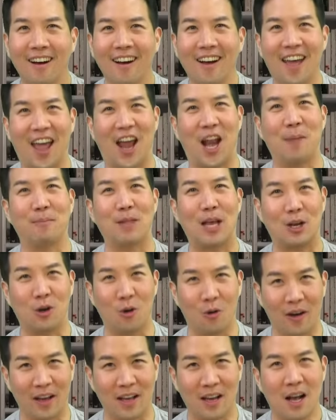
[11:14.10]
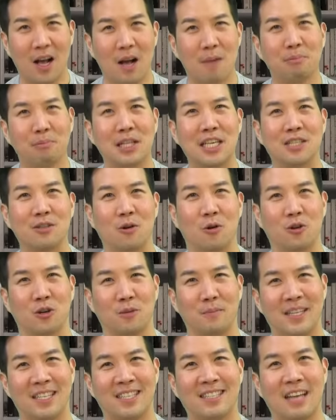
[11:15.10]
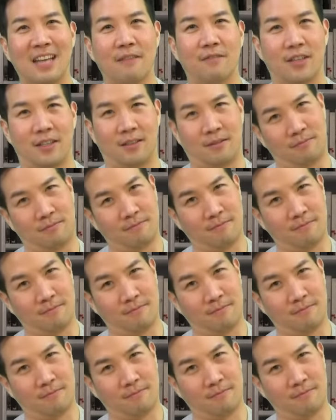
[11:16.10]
And I'm like going, please order me 7.